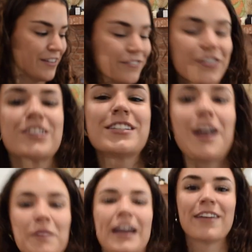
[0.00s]
First
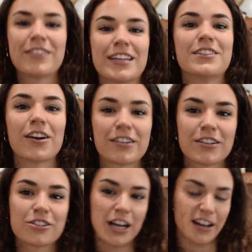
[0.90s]
up, I have the
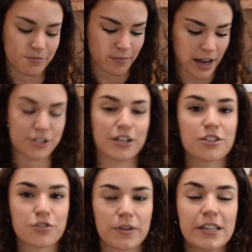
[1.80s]
Darker Shade of
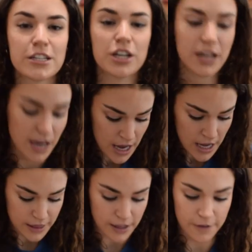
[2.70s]
Magic trilogy.
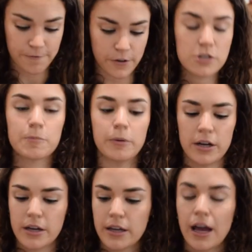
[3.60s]
The first
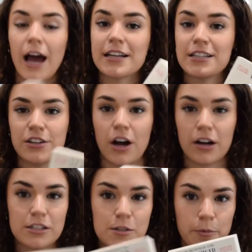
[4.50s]
book I did
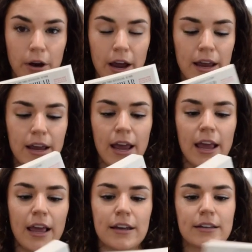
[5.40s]
not spray,
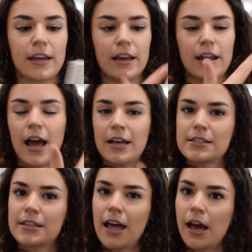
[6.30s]
and it
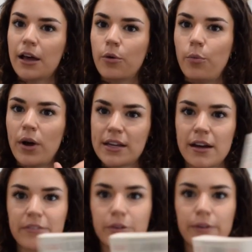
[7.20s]
has that white
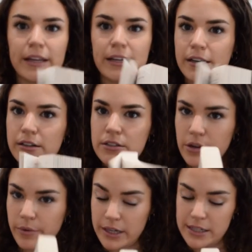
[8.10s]
cover right here,
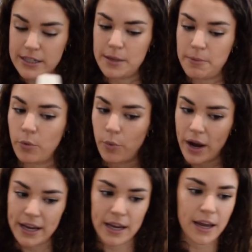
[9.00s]
so I wanted to keep it
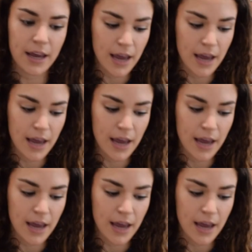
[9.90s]
white.